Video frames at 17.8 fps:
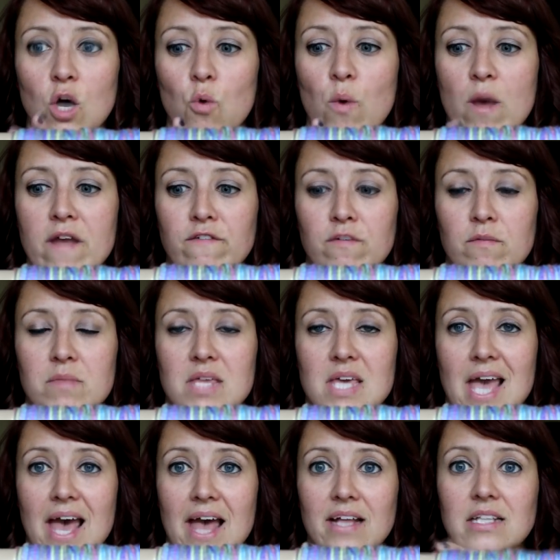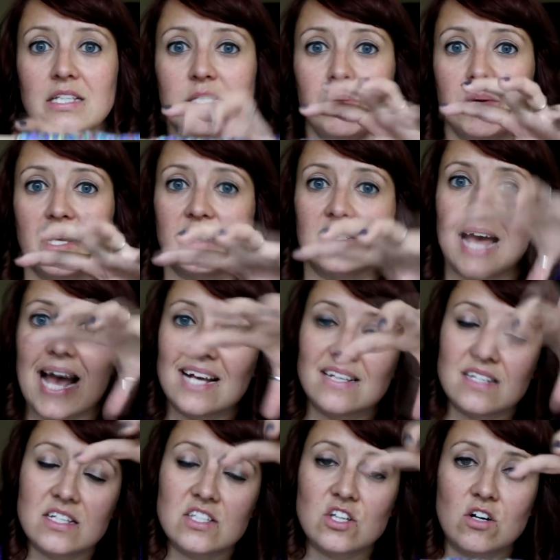away from the ends because
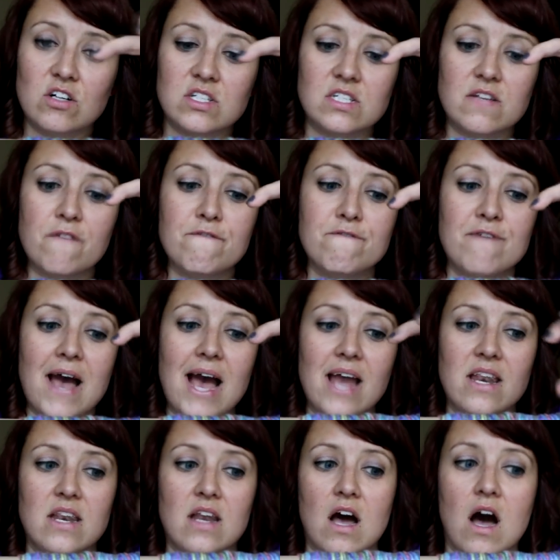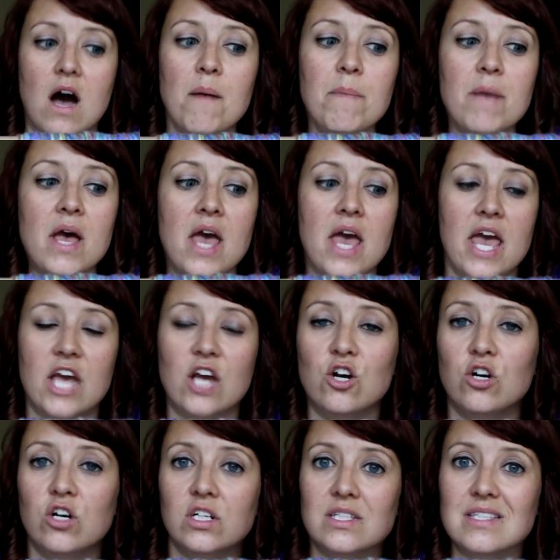as it starts to fatten up, it
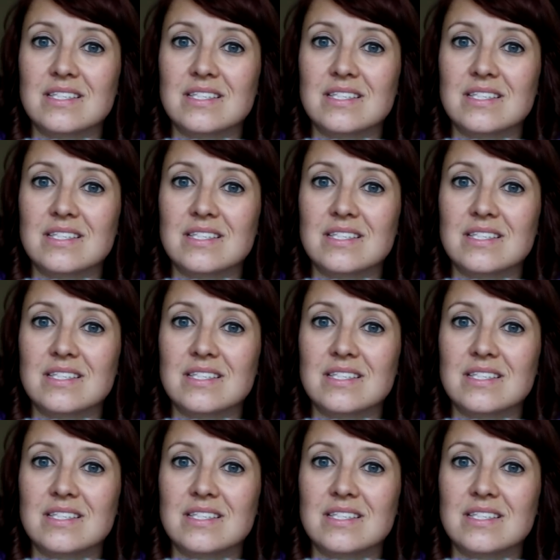could